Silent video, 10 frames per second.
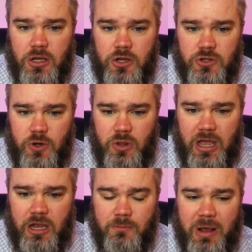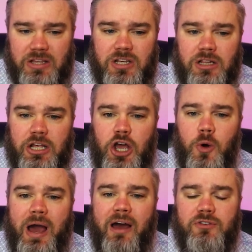So they could basically
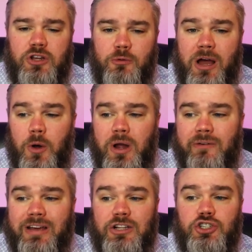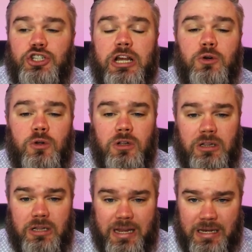go after you by way of a general
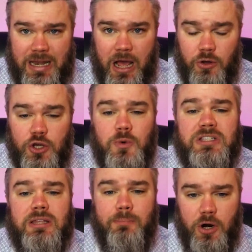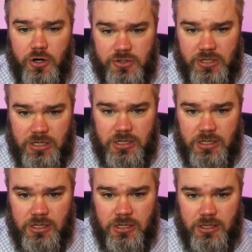lien now, you as the person.
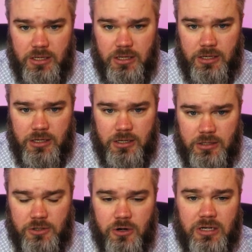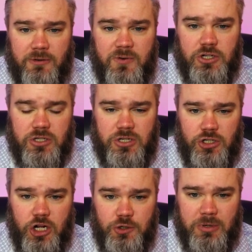It's called a deficiency
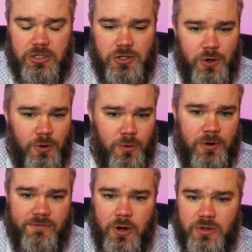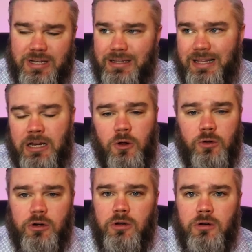judgment. So if there was a lien
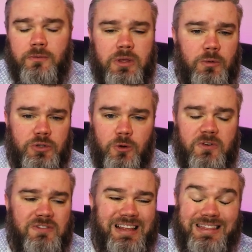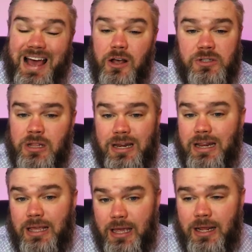holder that was owed $15,000 and they
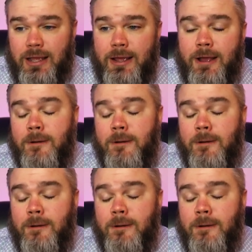didn't get it,